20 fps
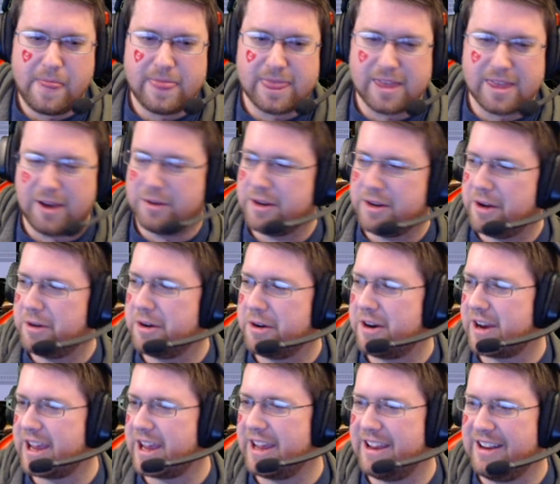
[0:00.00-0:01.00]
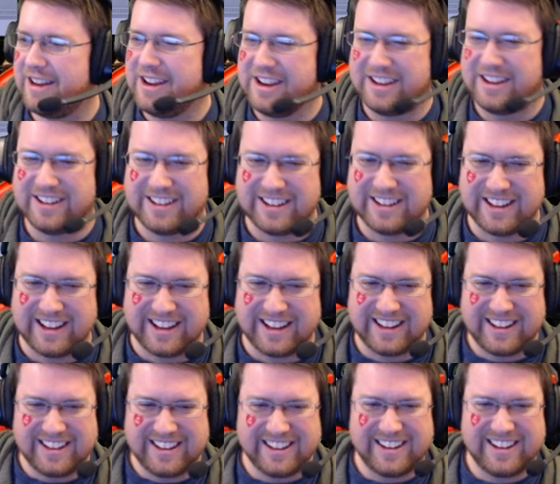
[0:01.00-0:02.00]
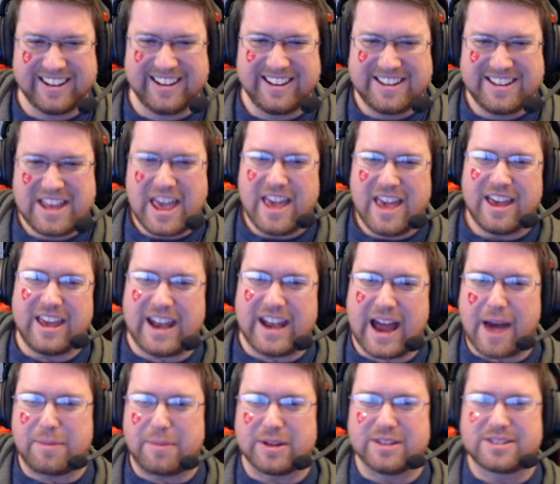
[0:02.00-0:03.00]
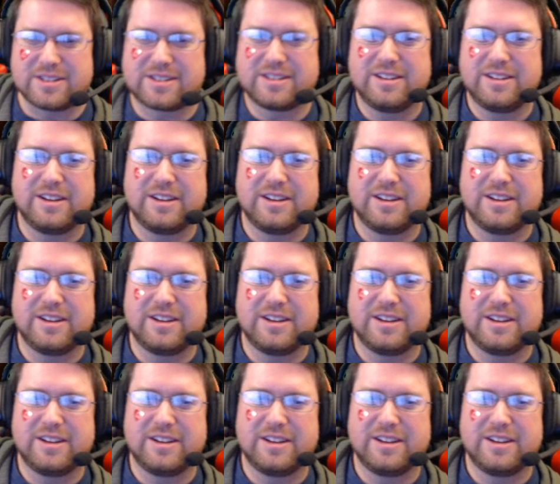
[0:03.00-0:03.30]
Oh no, Hurricane. It happens.